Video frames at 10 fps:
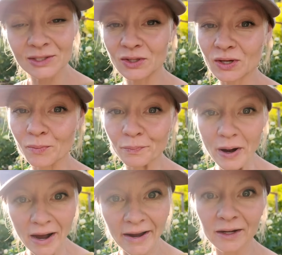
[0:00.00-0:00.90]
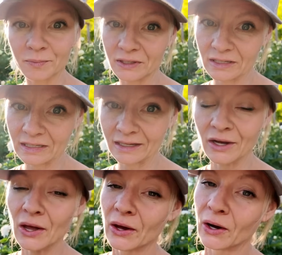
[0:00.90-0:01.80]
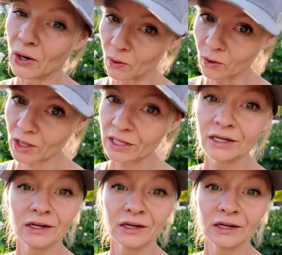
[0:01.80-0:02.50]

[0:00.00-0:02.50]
So you can buy a peony whole